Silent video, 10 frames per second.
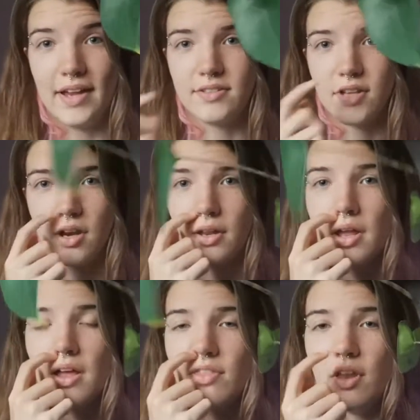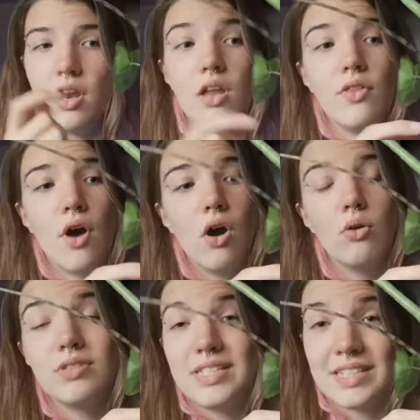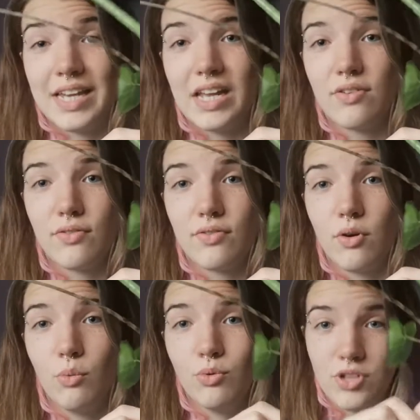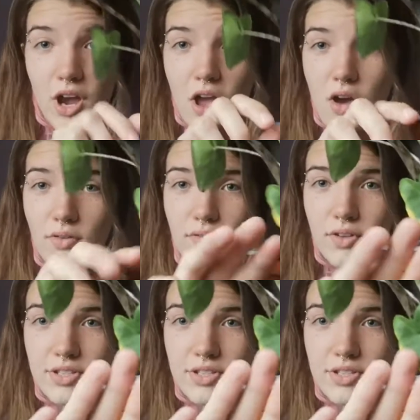So the oldest leaf will die off,